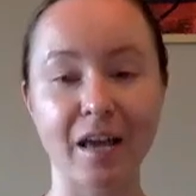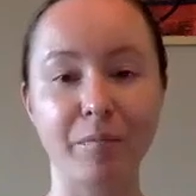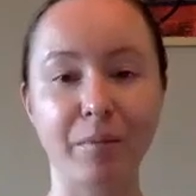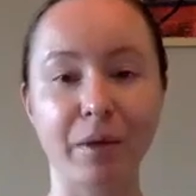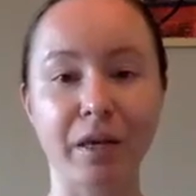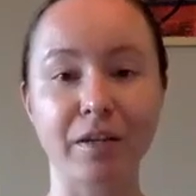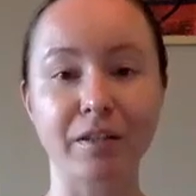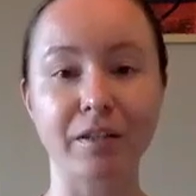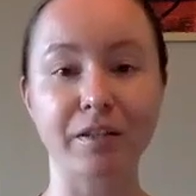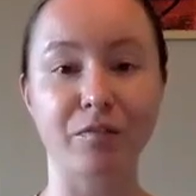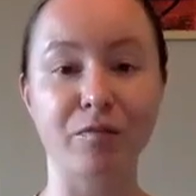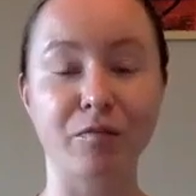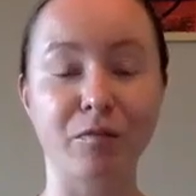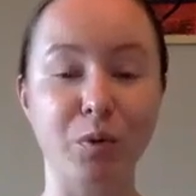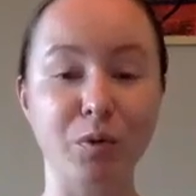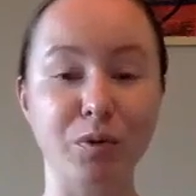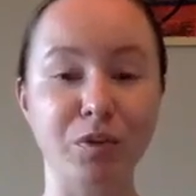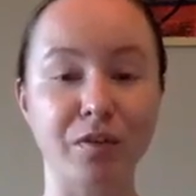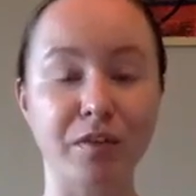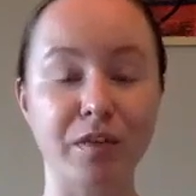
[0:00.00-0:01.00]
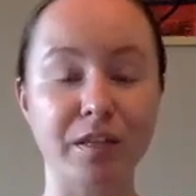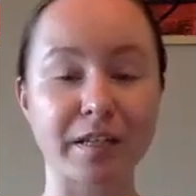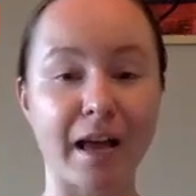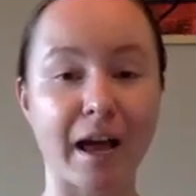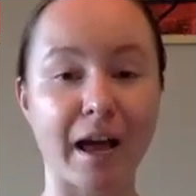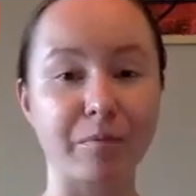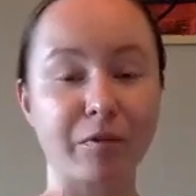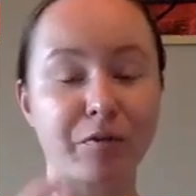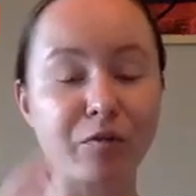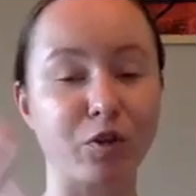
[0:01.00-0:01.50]
Because if most of the
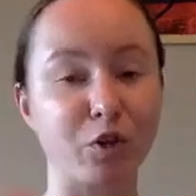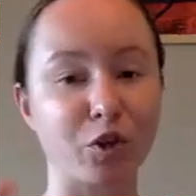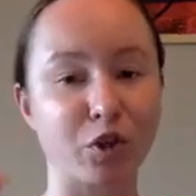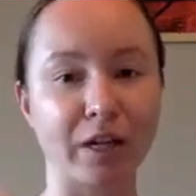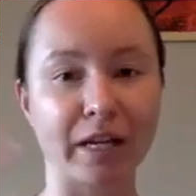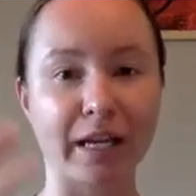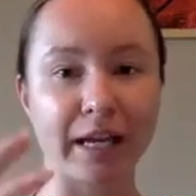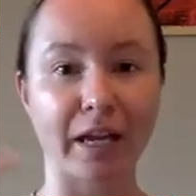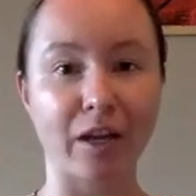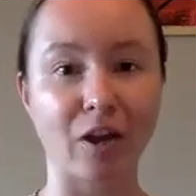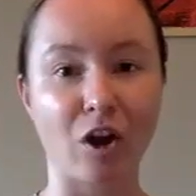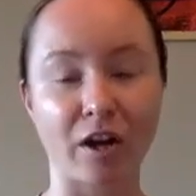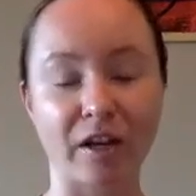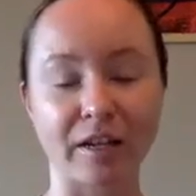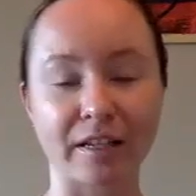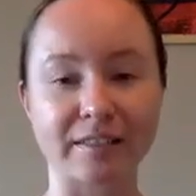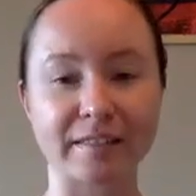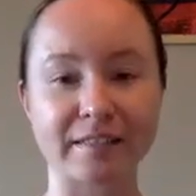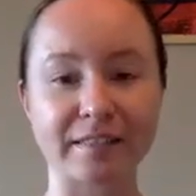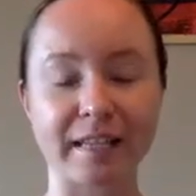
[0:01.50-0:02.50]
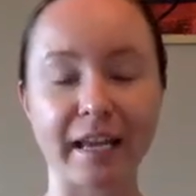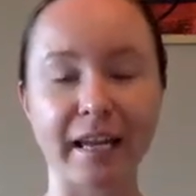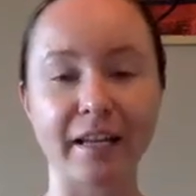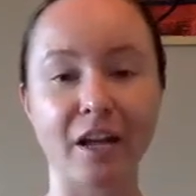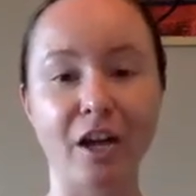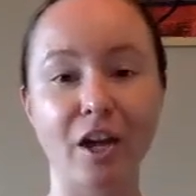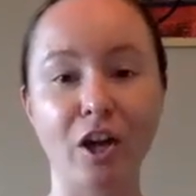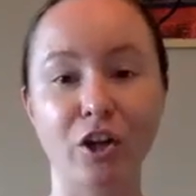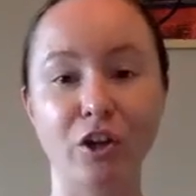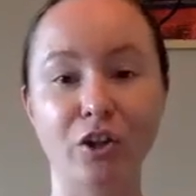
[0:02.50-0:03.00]
time, if you're in a chaotic state,
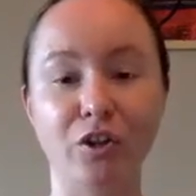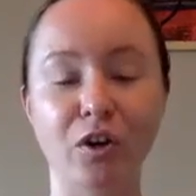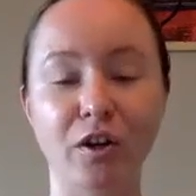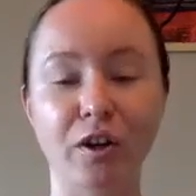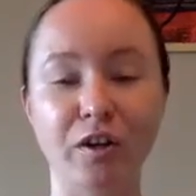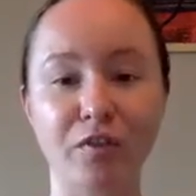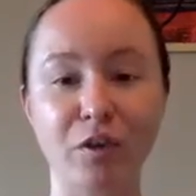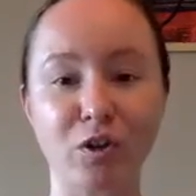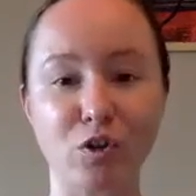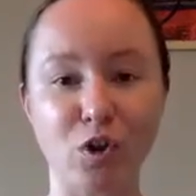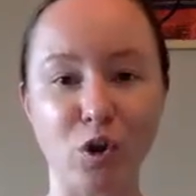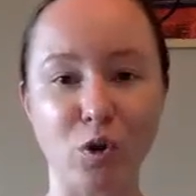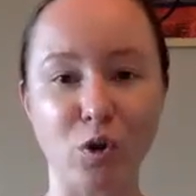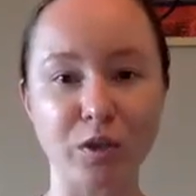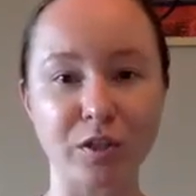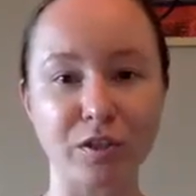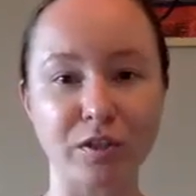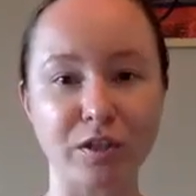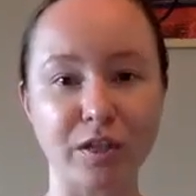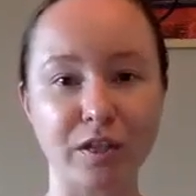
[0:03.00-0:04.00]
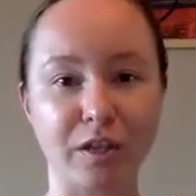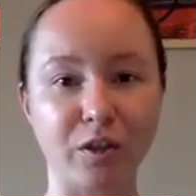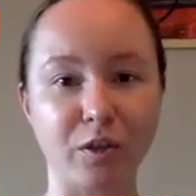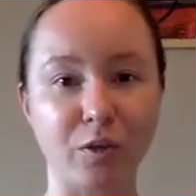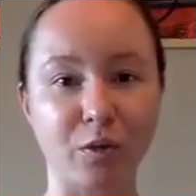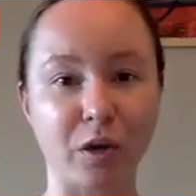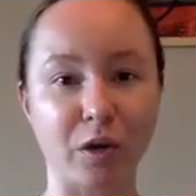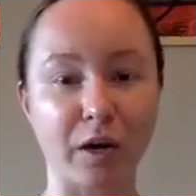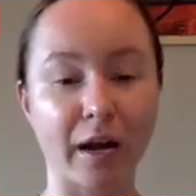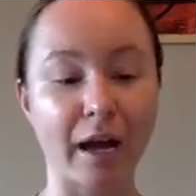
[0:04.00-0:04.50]
you're not even noticing
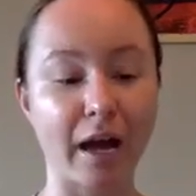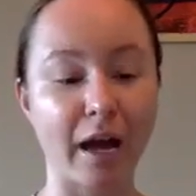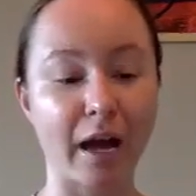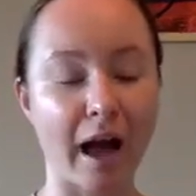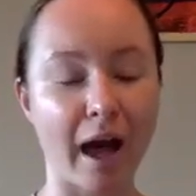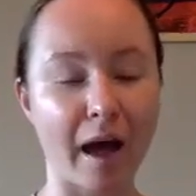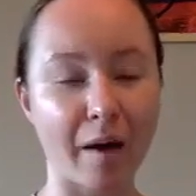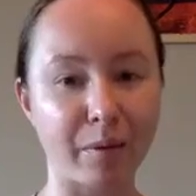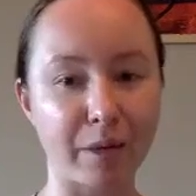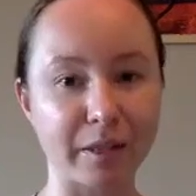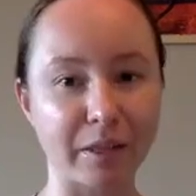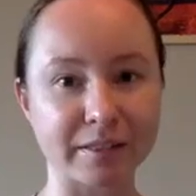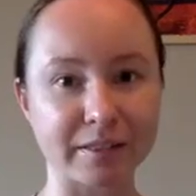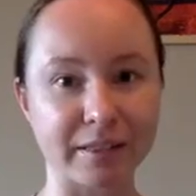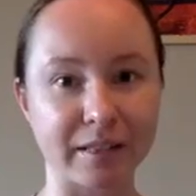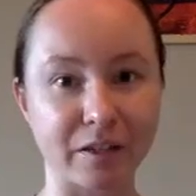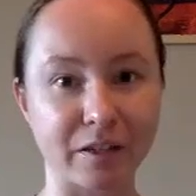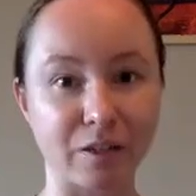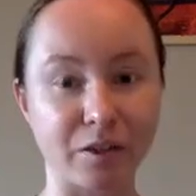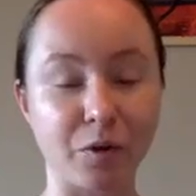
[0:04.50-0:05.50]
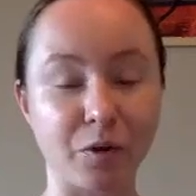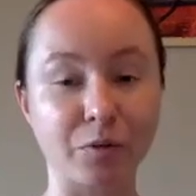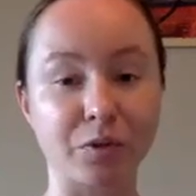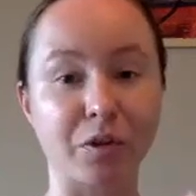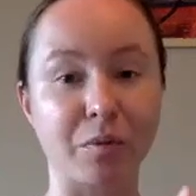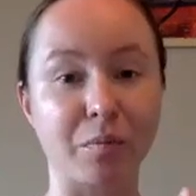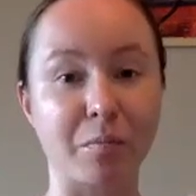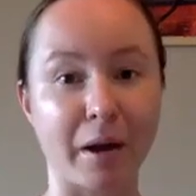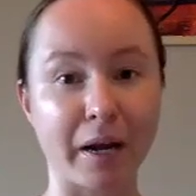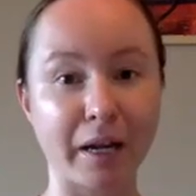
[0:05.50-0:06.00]
your habits, let alone
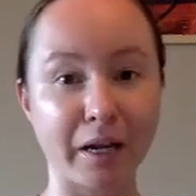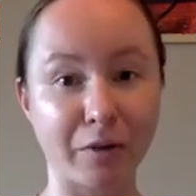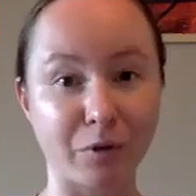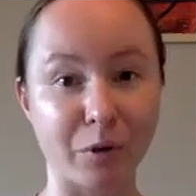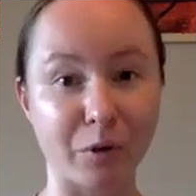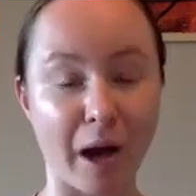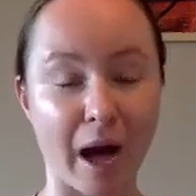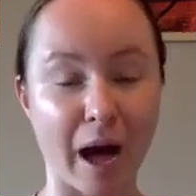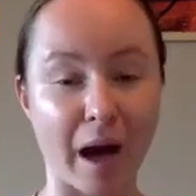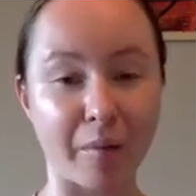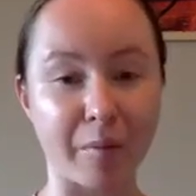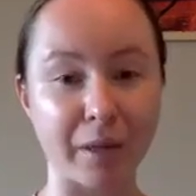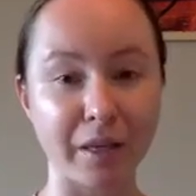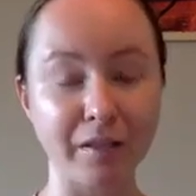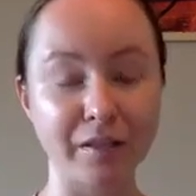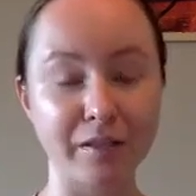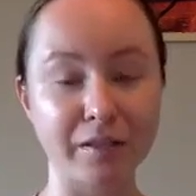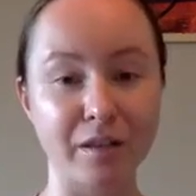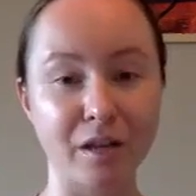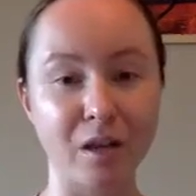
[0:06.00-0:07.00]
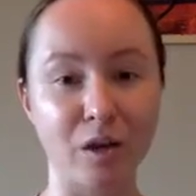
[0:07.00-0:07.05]
your micro habits,